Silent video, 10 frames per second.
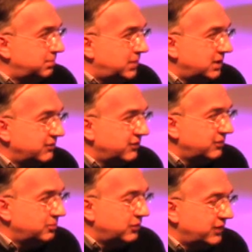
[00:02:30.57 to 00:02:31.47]
part of
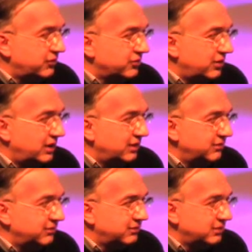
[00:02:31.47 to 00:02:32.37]
his professional life,
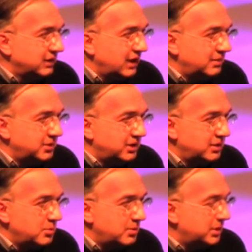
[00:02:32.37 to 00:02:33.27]
a guy by the
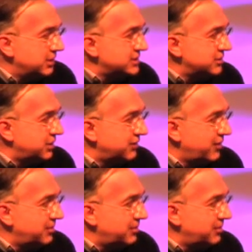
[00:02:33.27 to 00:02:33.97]
name of Maurizio.